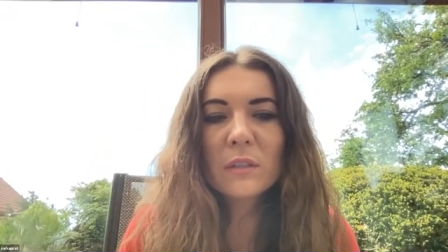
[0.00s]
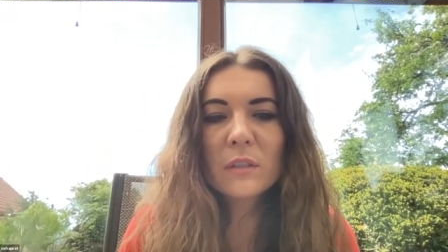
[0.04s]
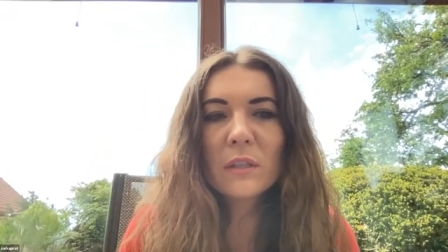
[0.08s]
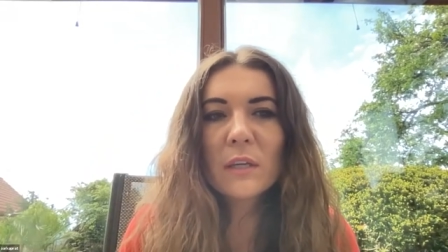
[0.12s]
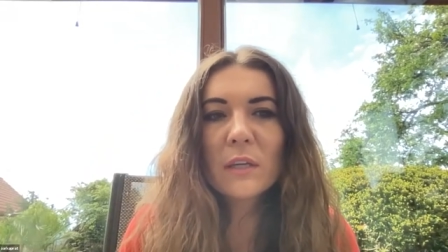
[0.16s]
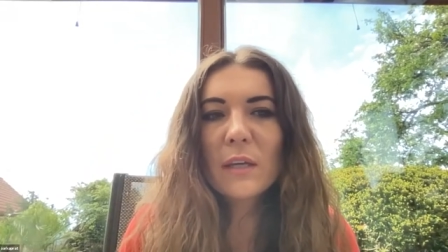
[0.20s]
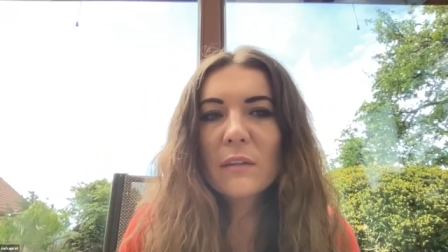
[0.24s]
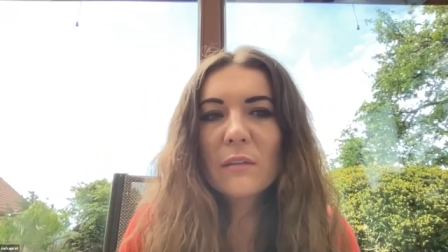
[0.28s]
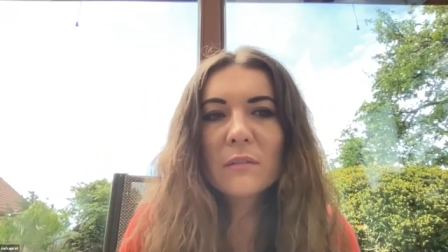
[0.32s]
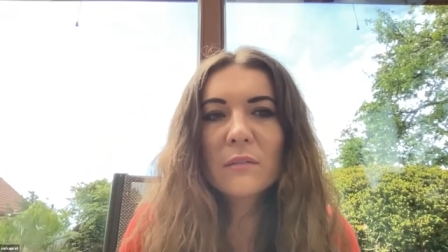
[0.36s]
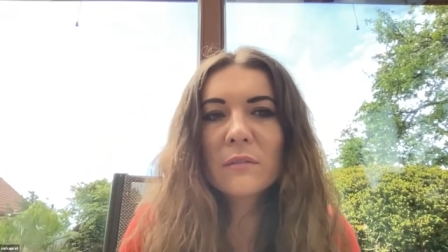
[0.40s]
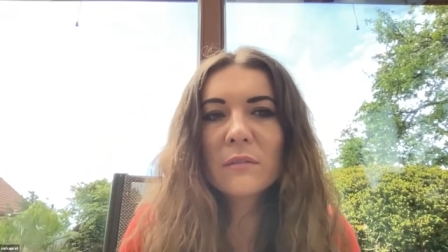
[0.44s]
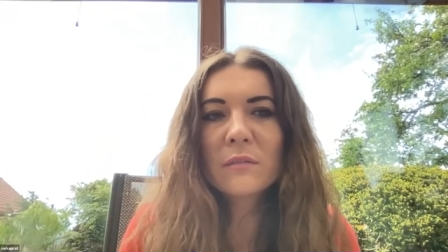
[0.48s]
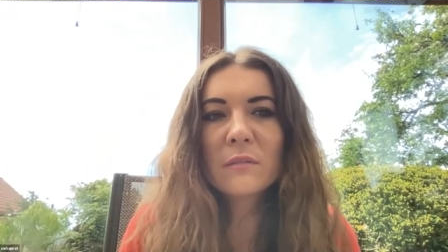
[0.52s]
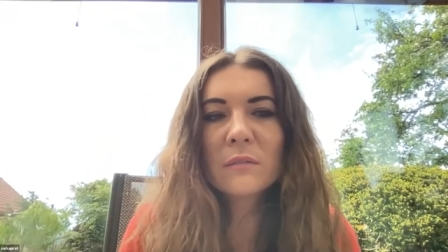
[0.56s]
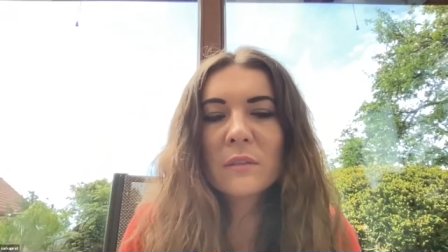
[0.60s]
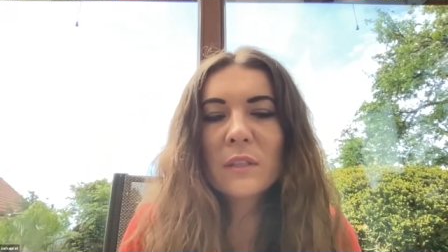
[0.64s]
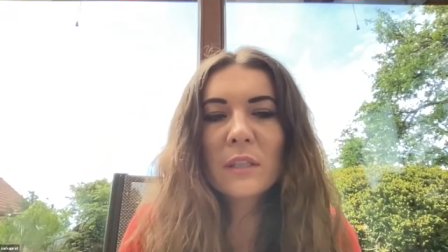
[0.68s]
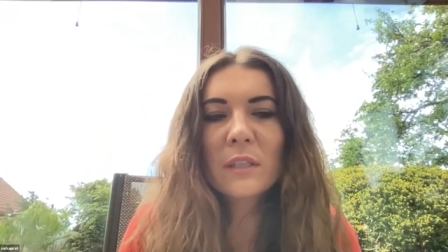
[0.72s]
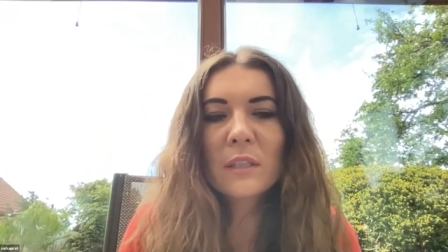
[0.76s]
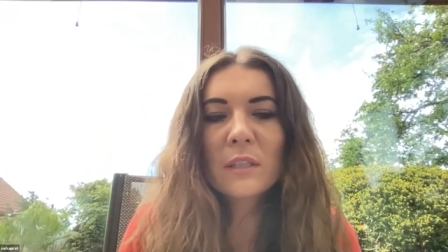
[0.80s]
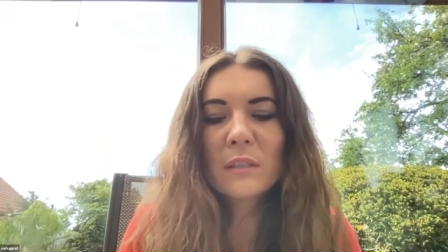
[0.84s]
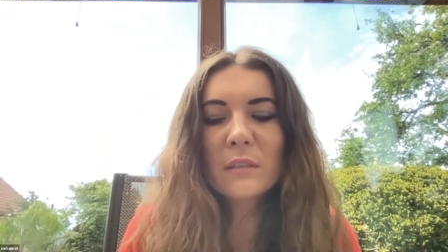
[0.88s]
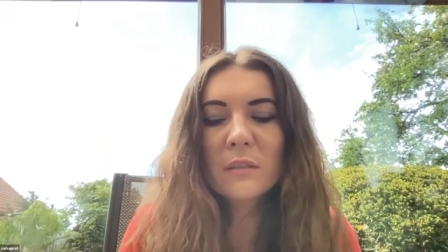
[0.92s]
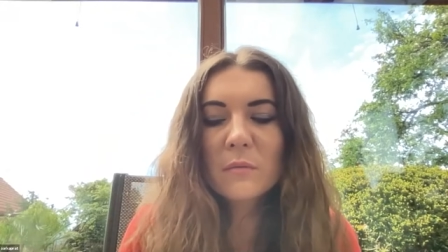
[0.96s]
yeah
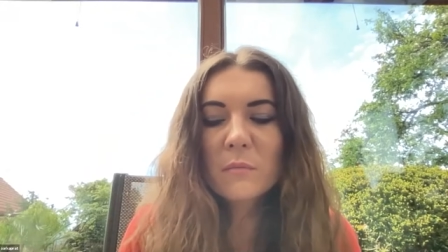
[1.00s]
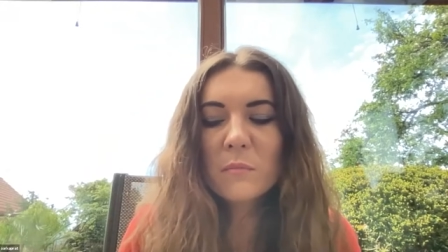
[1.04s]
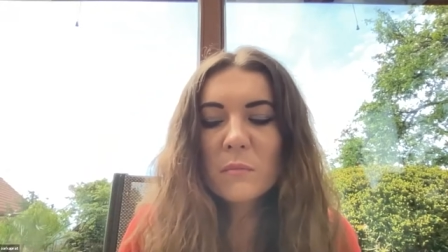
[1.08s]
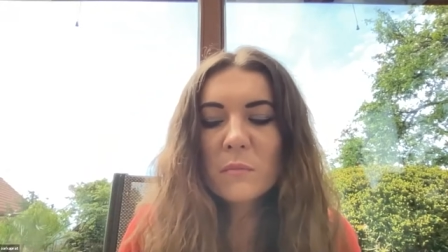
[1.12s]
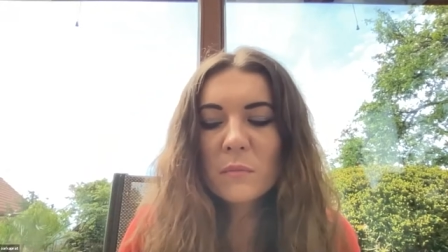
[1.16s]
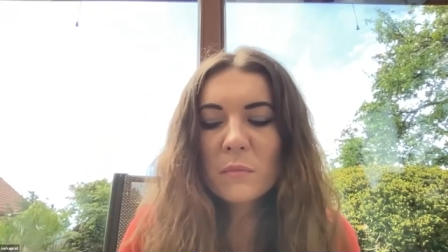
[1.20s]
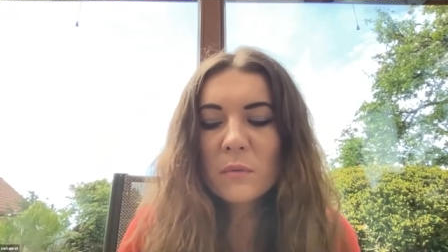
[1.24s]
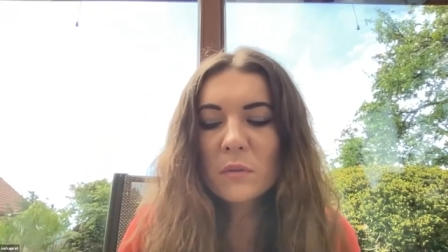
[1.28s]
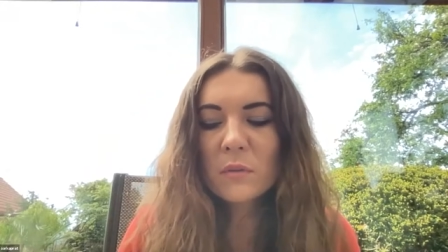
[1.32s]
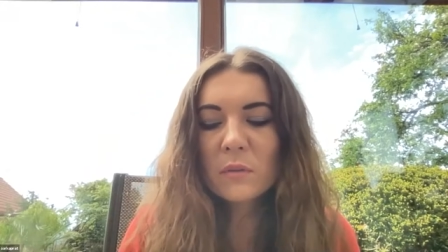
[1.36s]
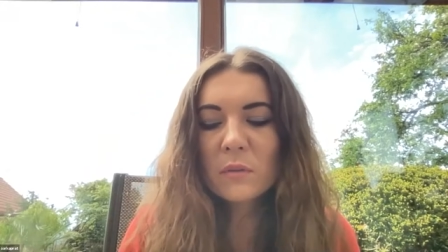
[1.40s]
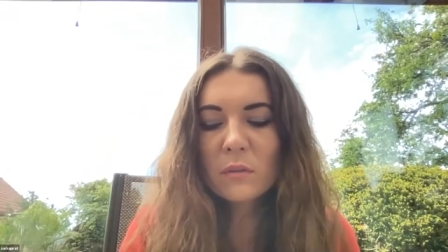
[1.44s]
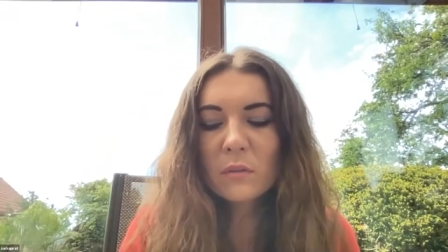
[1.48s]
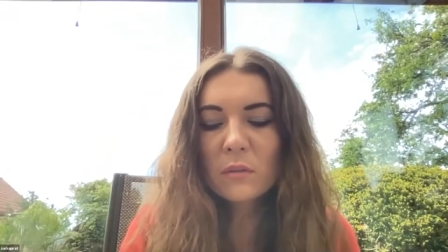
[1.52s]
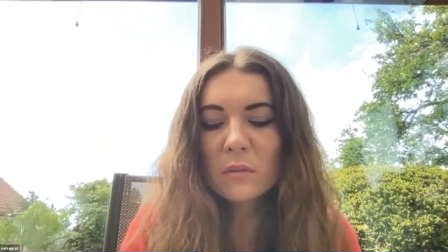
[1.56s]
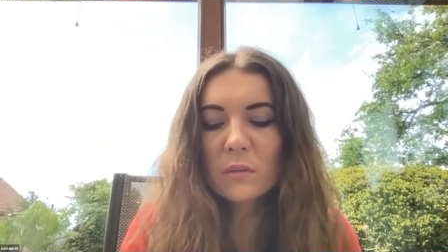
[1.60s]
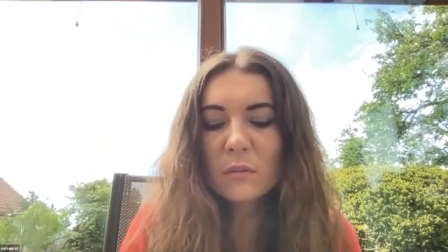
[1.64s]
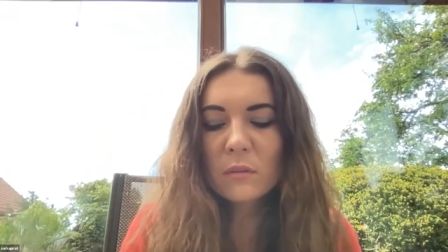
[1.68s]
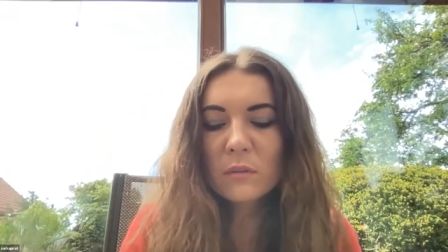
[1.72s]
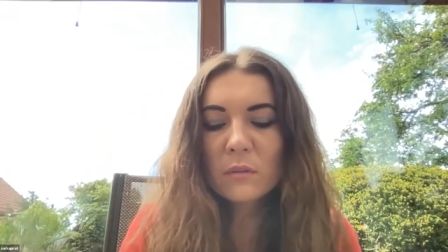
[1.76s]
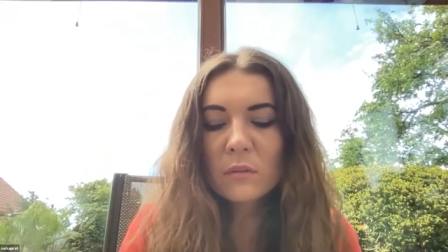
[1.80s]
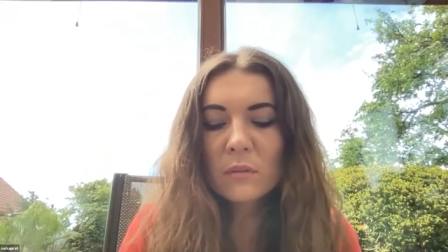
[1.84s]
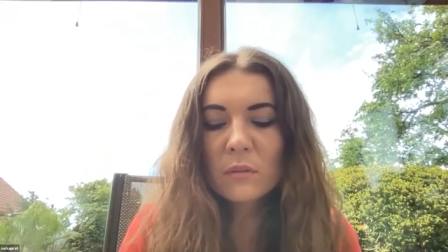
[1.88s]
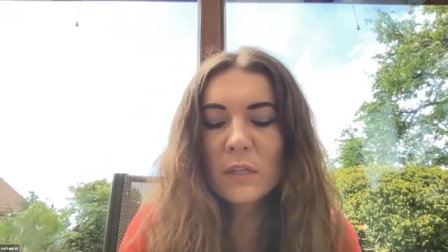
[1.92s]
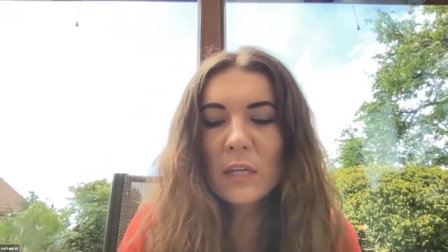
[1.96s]
they didn't uh,